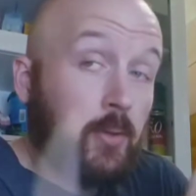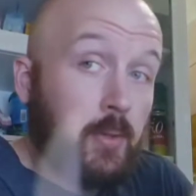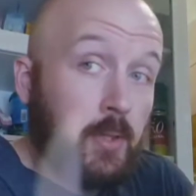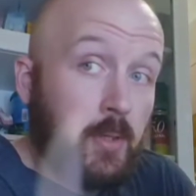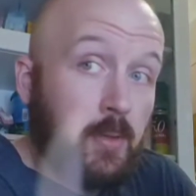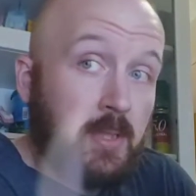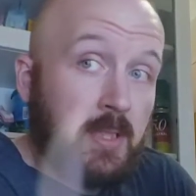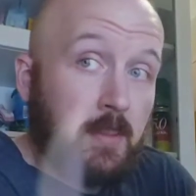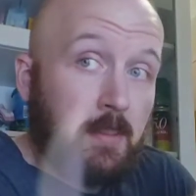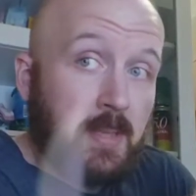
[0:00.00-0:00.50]

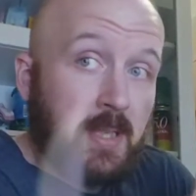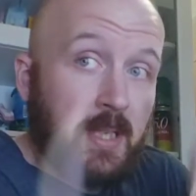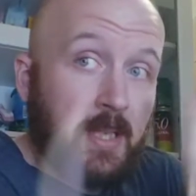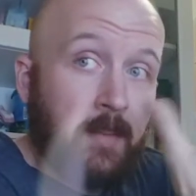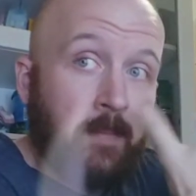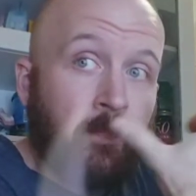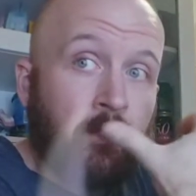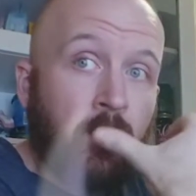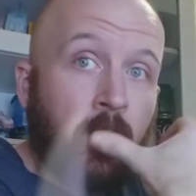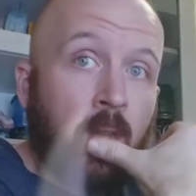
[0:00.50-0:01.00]
used to
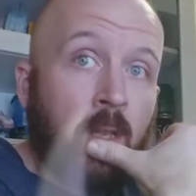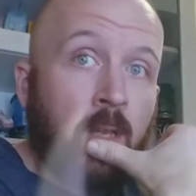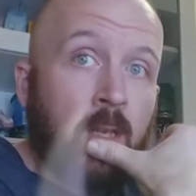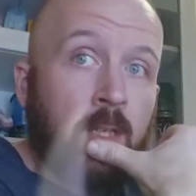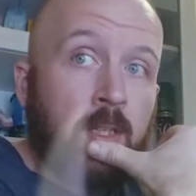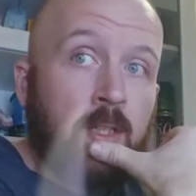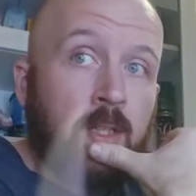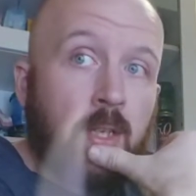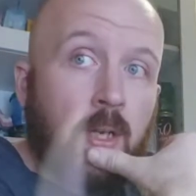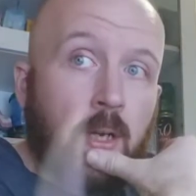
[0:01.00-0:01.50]
be.
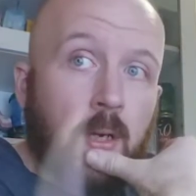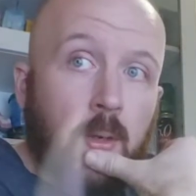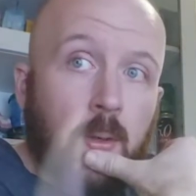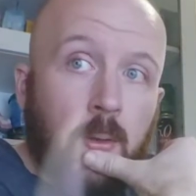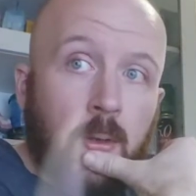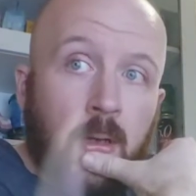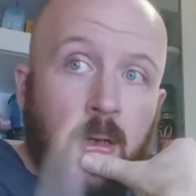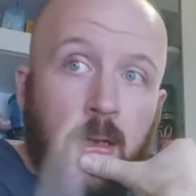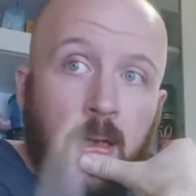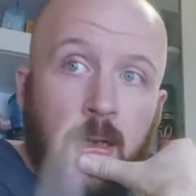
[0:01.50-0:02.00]

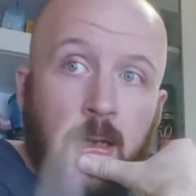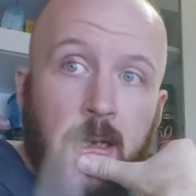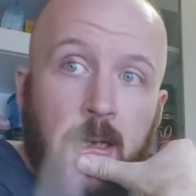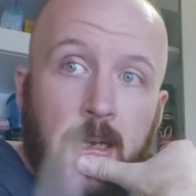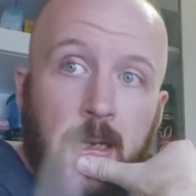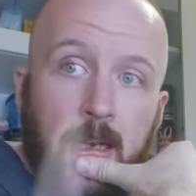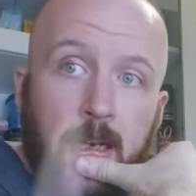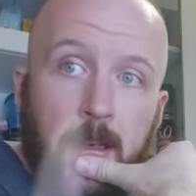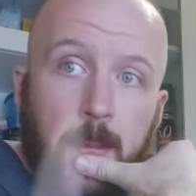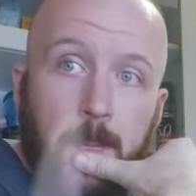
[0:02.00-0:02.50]
So
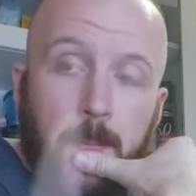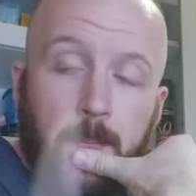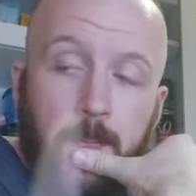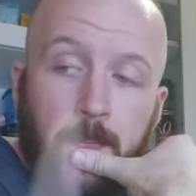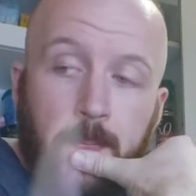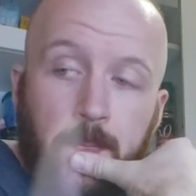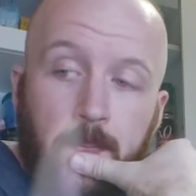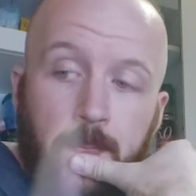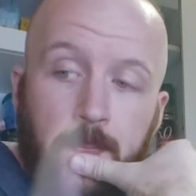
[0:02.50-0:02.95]
I'm